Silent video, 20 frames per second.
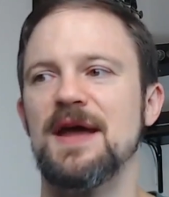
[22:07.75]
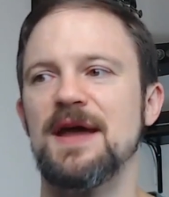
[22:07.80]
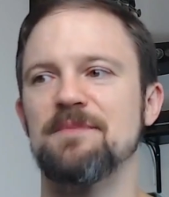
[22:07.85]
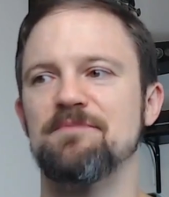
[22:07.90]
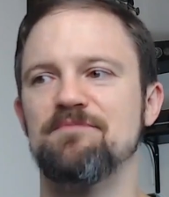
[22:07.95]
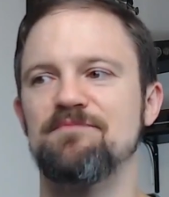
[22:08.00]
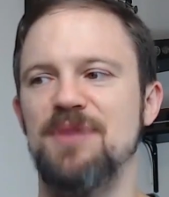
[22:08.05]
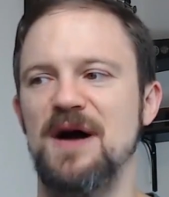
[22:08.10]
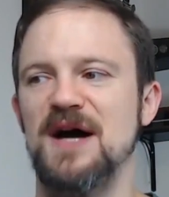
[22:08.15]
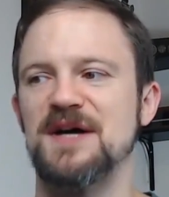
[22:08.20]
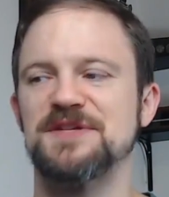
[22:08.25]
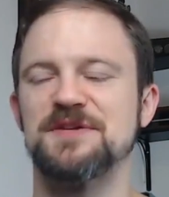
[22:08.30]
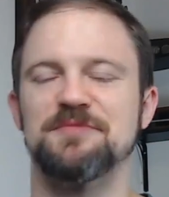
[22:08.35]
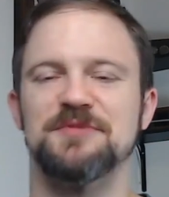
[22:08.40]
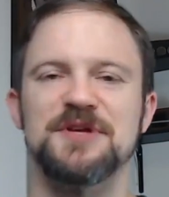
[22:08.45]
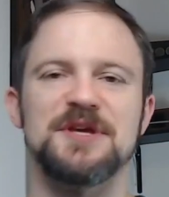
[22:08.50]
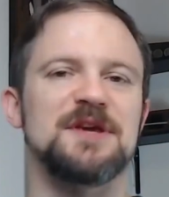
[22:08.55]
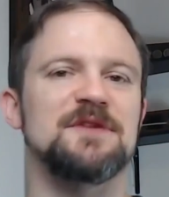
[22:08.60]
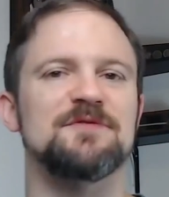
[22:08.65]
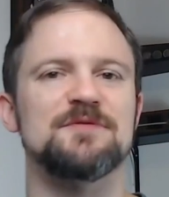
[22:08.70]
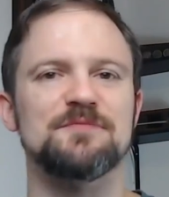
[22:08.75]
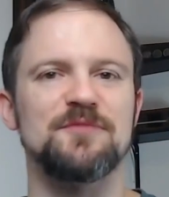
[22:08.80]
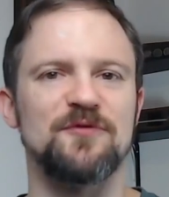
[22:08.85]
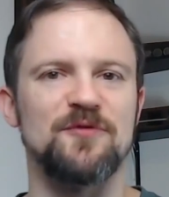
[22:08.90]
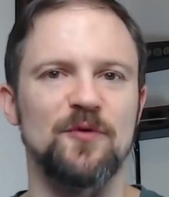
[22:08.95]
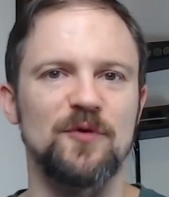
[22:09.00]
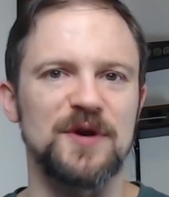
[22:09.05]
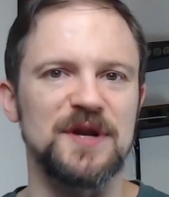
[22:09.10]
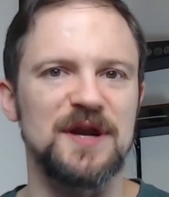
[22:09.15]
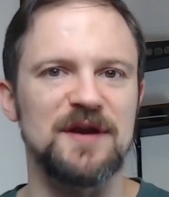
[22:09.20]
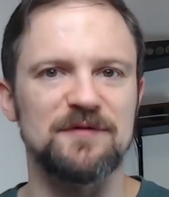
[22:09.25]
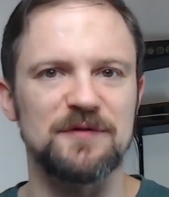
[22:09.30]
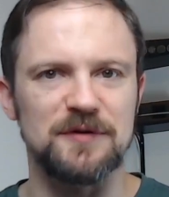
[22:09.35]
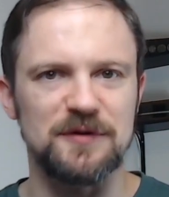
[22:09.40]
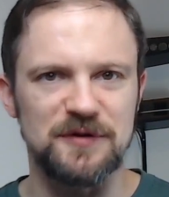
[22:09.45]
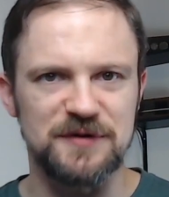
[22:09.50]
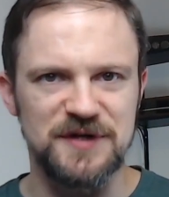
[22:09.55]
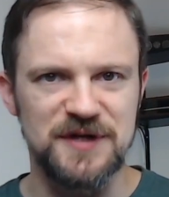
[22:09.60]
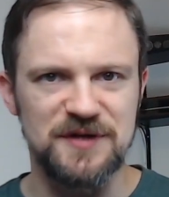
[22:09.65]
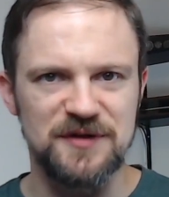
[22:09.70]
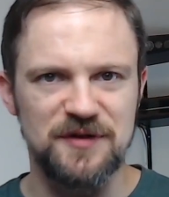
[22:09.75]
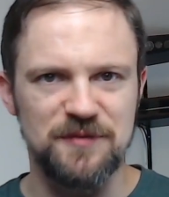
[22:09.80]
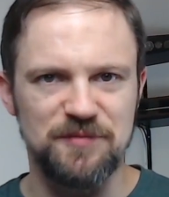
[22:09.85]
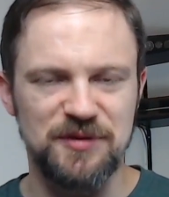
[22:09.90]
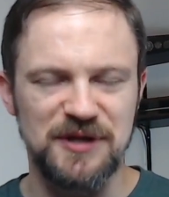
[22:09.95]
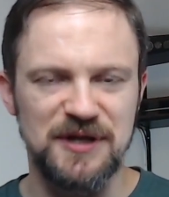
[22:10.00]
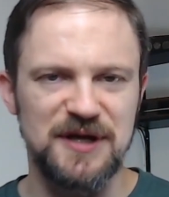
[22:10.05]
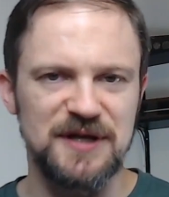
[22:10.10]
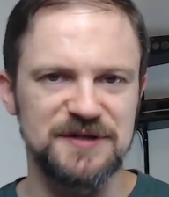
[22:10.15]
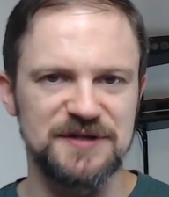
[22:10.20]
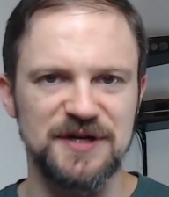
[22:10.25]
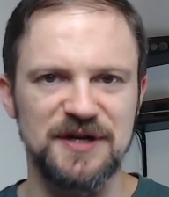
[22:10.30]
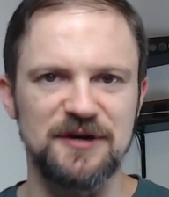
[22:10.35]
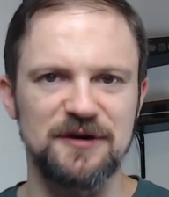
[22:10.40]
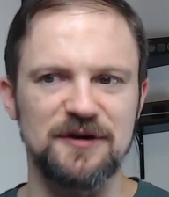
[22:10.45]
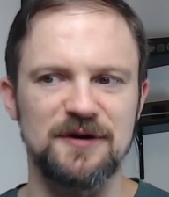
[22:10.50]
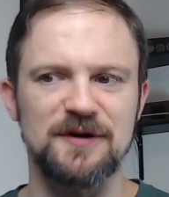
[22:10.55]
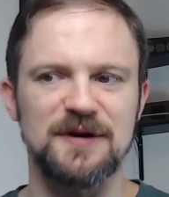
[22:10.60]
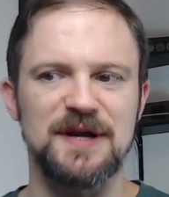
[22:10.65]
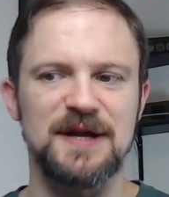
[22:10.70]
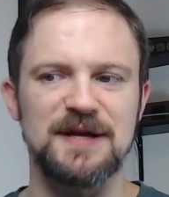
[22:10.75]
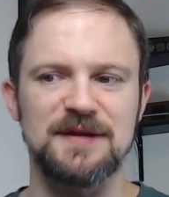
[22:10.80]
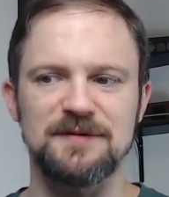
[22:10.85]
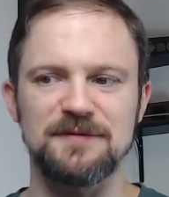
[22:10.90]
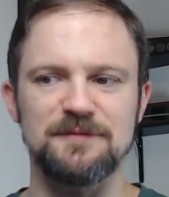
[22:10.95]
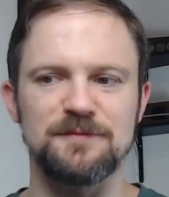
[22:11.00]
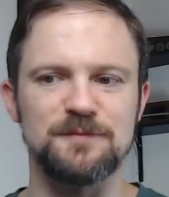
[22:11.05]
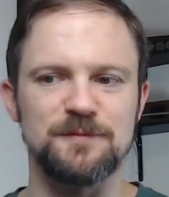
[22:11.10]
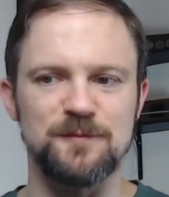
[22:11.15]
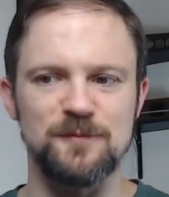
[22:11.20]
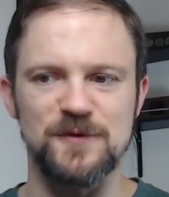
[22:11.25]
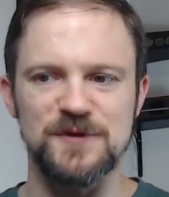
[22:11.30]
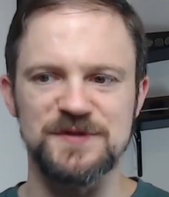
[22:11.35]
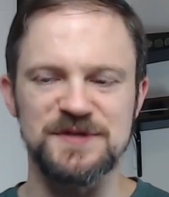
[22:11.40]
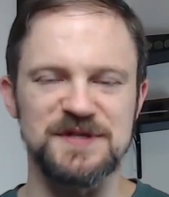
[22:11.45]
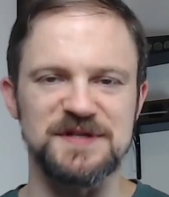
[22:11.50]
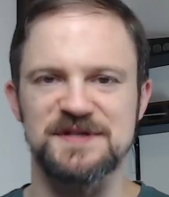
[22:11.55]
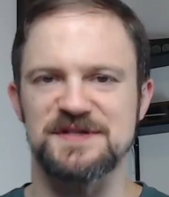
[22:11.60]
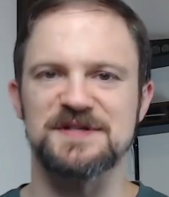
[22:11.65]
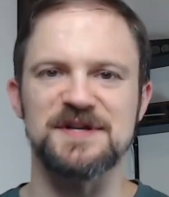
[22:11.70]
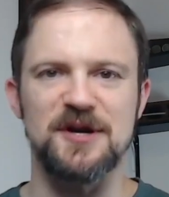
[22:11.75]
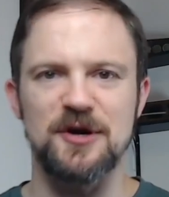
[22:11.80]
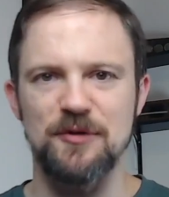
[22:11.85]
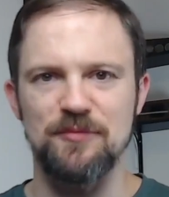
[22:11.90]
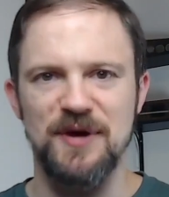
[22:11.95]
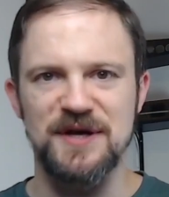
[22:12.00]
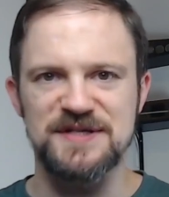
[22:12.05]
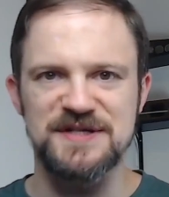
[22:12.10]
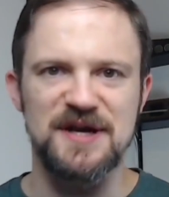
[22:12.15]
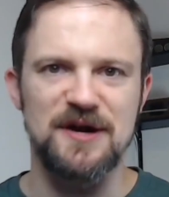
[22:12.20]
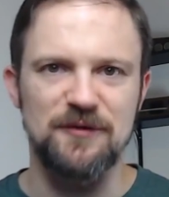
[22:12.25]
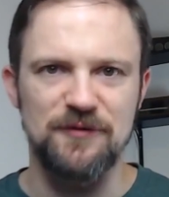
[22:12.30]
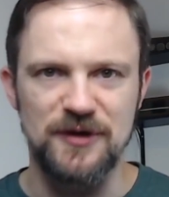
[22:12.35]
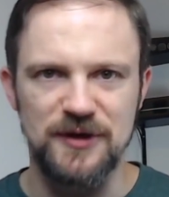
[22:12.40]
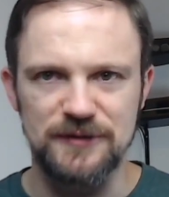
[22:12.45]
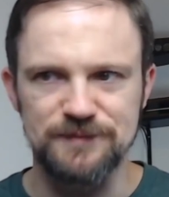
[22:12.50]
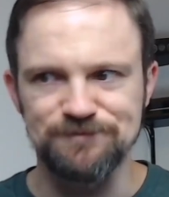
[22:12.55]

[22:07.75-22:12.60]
possibly even before he ever looked into the Palantir and was ensnared by Sauron.